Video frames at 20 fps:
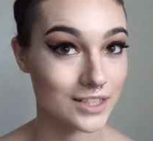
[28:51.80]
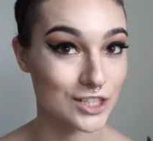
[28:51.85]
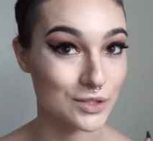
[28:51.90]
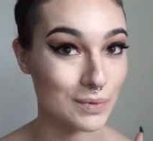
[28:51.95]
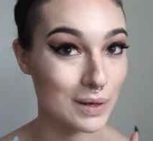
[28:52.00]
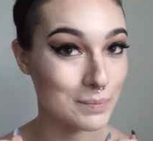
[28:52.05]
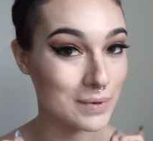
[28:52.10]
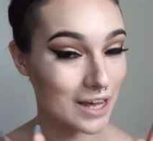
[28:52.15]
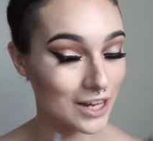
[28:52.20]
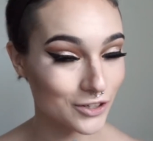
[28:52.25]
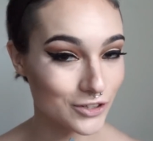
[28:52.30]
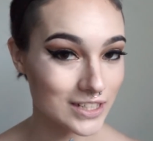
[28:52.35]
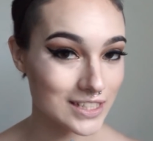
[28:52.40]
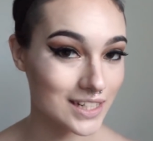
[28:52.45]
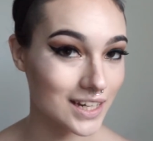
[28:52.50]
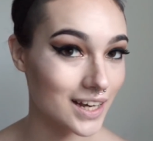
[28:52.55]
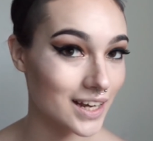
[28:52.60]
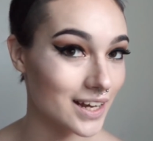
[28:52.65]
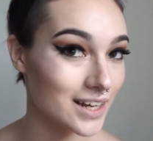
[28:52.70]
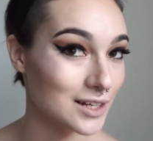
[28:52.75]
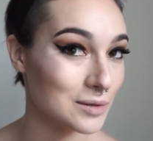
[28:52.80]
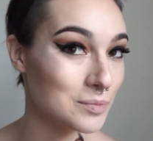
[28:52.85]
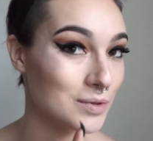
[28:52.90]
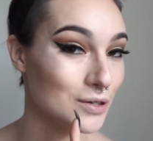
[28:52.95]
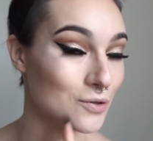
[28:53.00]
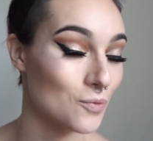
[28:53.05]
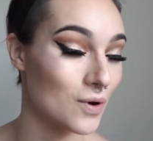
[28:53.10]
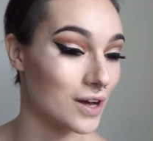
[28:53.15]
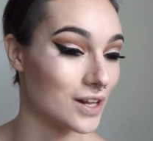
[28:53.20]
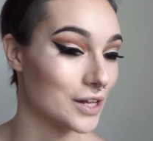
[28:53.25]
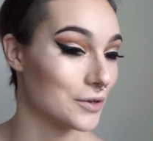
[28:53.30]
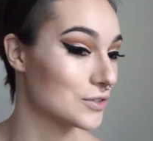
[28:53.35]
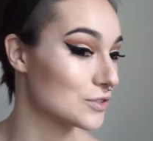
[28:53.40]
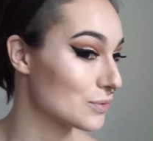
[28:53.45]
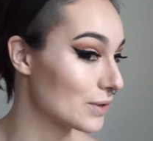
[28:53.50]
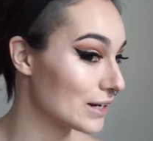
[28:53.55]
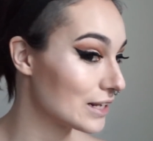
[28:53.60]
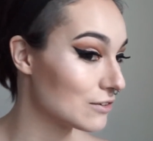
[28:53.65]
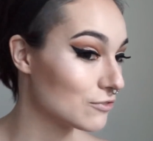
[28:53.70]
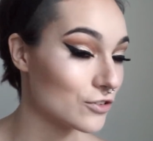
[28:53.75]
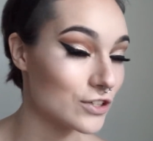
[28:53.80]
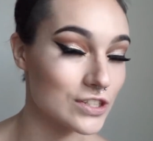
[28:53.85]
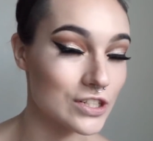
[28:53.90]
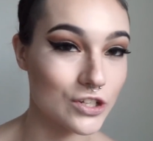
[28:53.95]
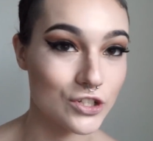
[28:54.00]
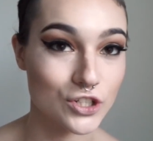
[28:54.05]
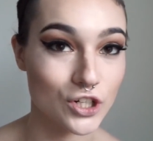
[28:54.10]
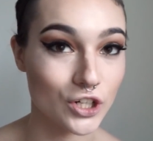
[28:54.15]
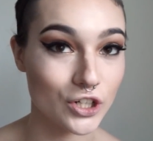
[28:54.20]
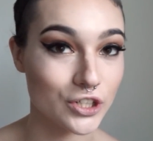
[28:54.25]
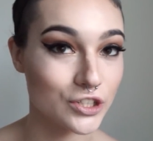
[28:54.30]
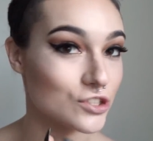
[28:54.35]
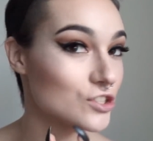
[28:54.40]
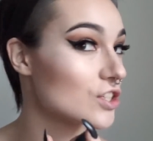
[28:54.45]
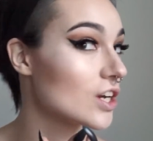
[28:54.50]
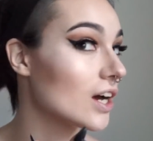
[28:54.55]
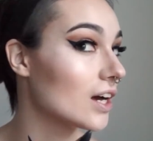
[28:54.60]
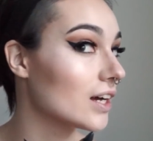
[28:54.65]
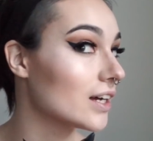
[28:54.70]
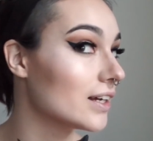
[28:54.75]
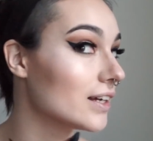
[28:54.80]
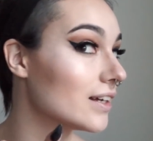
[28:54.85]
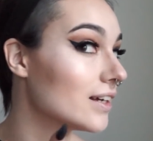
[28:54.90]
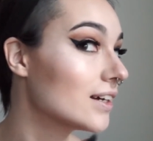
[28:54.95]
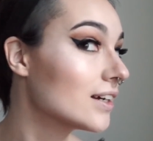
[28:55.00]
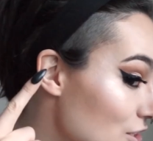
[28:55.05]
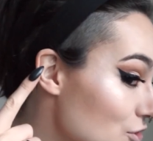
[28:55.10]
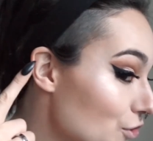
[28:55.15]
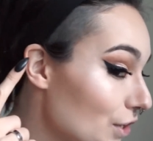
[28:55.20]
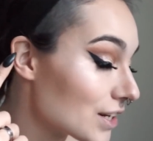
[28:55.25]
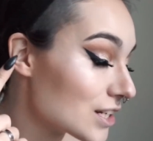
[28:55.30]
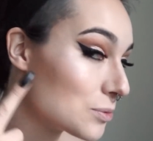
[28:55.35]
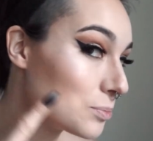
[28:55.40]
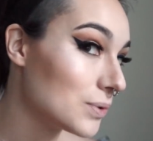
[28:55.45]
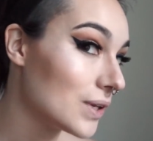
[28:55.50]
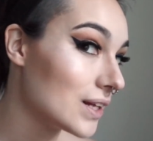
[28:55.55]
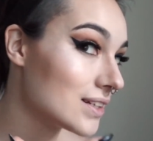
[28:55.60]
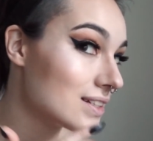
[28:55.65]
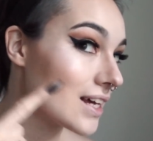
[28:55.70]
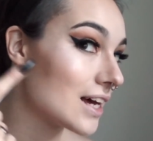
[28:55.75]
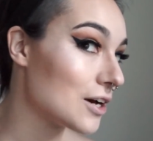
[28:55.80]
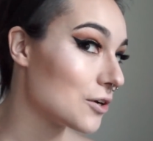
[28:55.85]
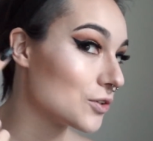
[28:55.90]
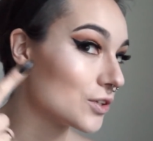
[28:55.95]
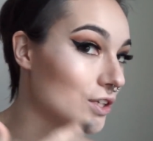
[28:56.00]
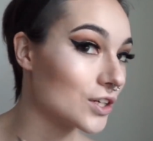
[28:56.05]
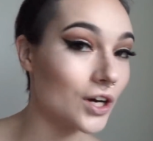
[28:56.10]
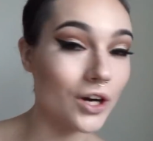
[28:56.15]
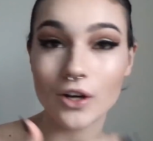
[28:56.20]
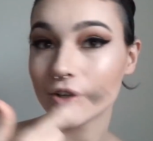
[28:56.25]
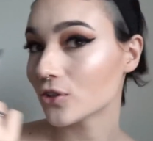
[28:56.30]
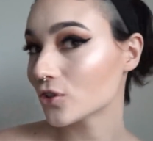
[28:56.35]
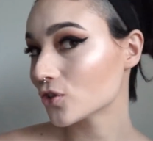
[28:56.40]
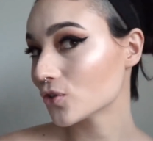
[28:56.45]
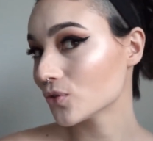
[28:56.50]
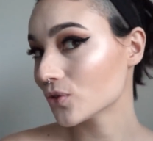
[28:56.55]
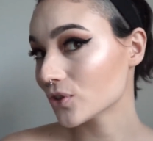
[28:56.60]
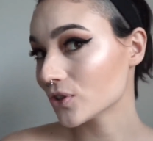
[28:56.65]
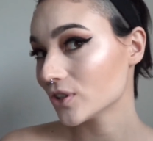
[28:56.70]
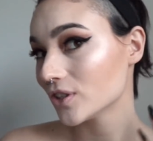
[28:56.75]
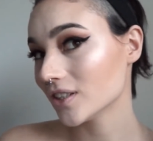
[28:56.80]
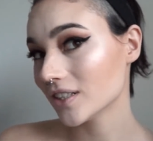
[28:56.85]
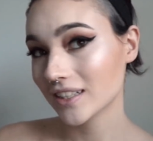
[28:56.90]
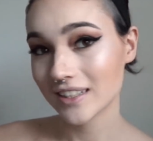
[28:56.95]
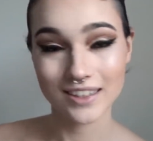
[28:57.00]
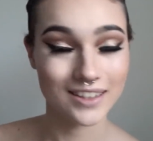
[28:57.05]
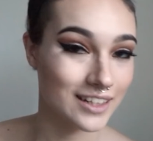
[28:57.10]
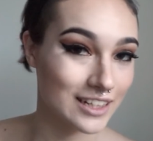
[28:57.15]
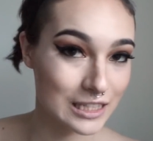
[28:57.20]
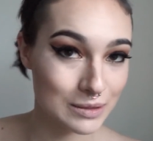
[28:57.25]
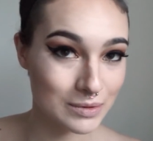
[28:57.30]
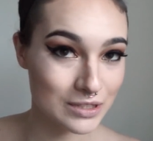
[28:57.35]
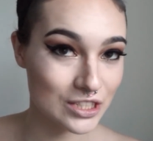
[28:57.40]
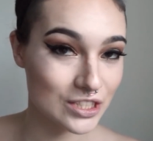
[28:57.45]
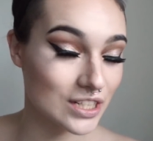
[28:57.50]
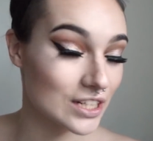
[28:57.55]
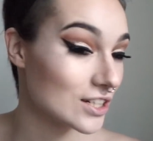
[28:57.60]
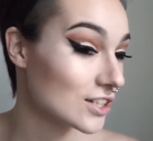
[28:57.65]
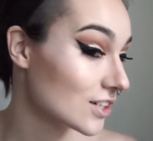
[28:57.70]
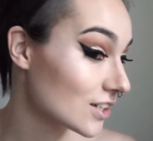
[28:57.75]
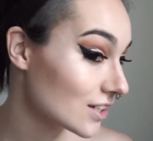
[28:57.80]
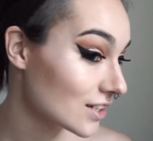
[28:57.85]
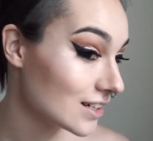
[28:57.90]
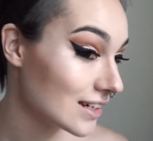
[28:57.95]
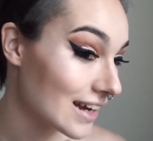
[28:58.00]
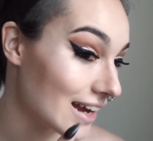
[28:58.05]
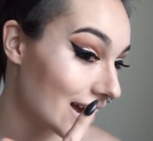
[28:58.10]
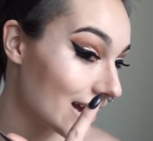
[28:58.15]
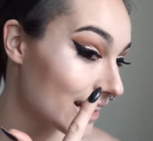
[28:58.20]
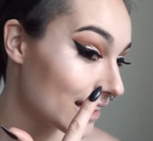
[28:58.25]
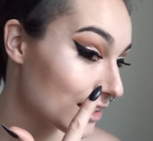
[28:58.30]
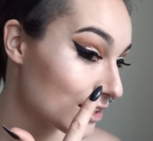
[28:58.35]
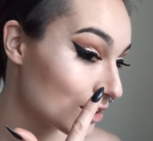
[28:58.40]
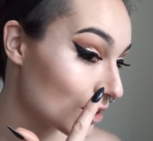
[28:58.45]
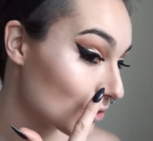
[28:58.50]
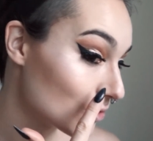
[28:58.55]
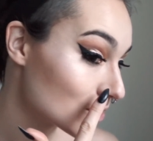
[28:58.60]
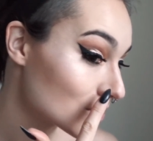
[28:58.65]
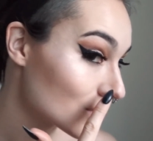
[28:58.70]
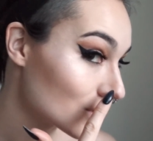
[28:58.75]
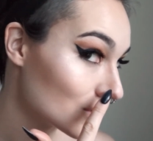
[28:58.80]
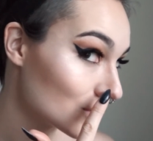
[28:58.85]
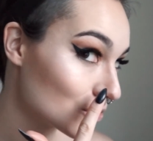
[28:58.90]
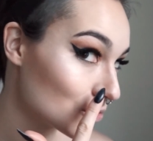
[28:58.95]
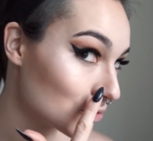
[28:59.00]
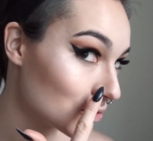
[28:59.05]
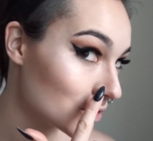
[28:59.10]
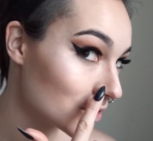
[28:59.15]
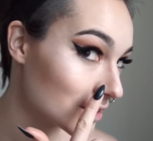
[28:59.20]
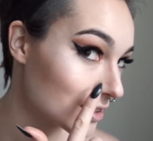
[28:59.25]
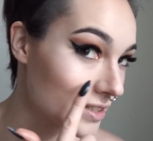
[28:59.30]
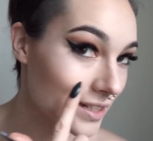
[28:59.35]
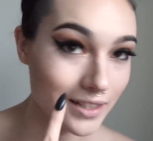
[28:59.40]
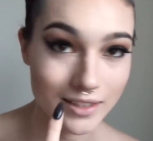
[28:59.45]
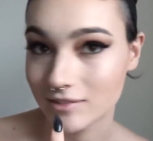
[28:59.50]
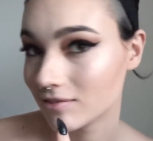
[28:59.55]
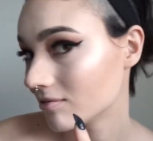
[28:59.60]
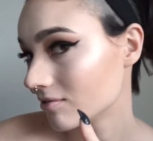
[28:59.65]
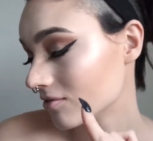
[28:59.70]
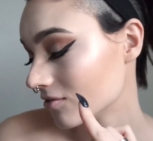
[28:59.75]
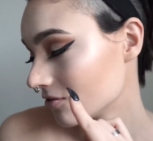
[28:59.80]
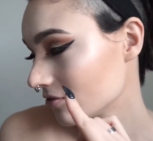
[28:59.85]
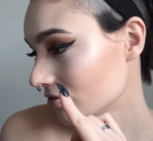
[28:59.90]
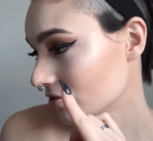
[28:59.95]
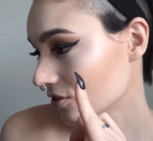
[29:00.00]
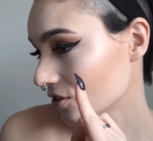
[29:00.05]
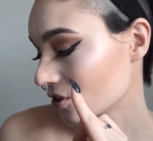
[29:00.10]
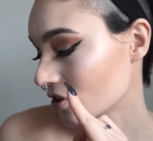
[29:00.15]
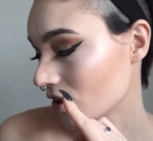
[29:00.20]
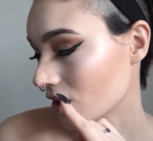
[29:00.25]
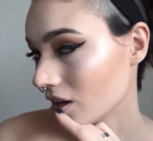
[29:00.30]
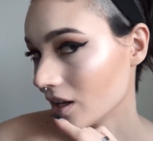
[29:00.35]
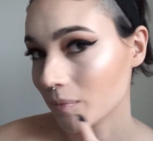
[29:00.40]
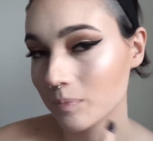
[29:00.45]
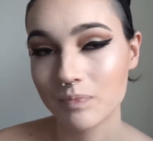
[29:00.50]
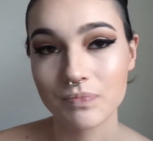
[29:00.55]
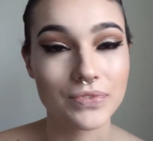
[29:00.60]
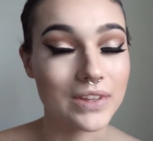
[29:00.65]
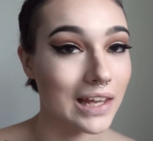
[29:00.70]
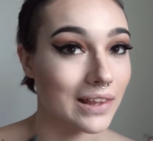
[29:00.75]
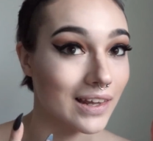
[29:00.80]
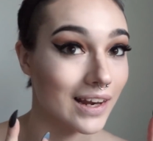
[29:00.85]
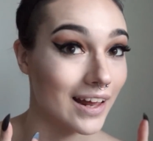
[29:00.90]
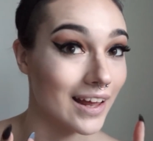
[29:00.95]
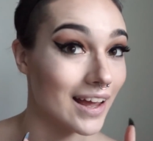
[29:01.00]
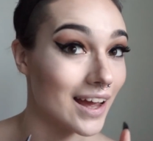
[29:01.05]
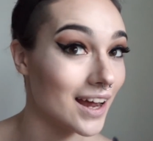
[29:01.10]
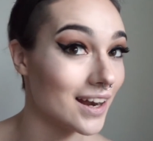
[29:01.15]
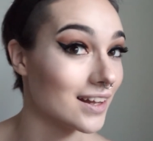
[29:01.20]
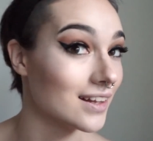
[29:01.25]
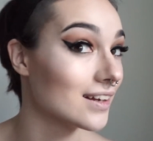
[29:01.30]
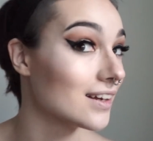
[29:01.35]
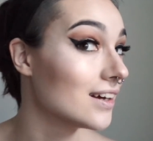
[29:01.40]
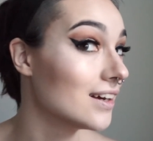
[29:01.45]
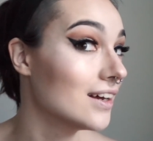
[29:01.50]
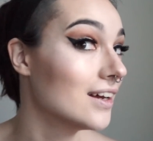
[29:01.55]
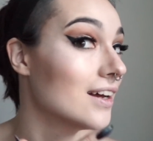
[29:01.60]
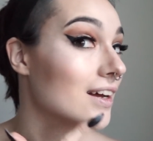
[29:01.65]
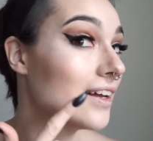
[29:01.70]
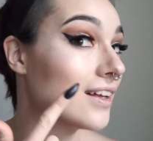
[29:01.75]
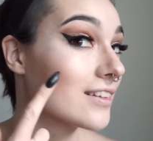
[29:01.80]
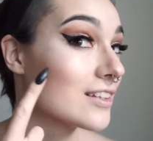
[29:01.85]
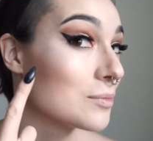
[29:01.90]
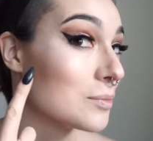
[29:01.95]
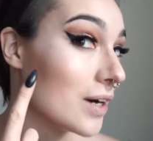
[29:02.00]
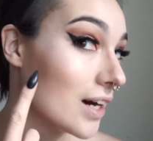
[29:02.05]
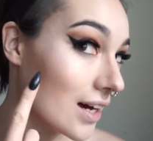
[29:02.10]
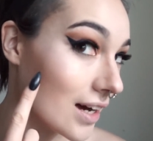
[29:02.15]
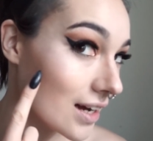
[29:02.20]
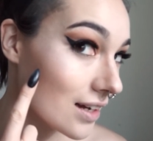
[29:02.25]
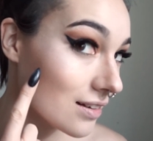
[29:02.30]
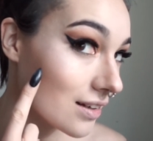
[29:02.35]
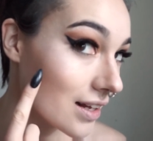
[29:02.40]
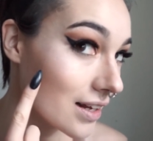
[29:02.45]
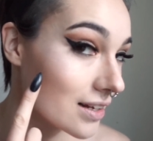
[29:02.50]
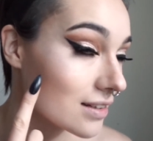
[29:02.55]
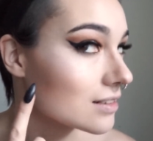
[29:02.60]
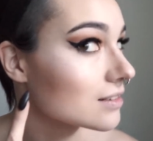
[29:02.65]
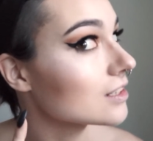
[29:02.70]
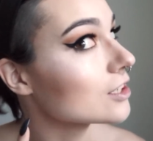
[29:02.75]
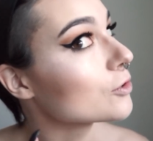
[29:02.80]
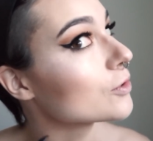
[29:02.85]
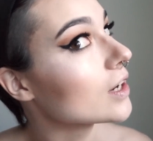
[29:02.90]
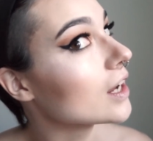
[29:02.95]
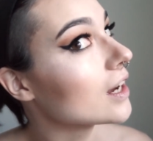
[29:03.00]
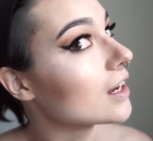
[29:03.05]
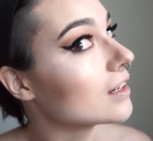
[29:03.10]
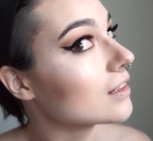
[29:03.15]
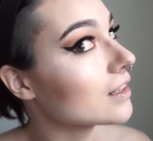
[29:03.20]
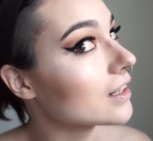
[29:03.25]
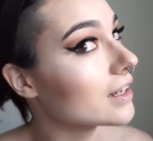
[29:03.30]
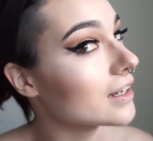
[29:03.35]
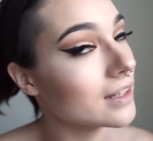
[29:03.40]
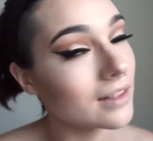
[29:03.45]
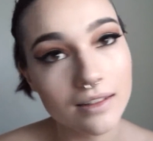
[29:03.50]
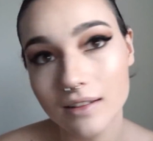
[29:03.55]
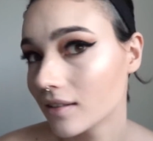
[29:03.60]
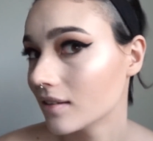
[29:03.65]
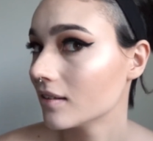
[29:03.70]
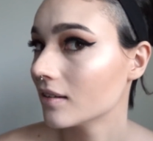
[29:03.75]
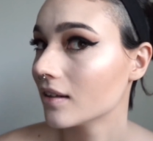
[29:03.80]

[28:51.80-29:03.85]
So my battery died, but while I was waiting for it to charge, I tried to blend out the contour as much as I could. Added nose contour because I forgot, and then I added some highlight, the liquid highlight,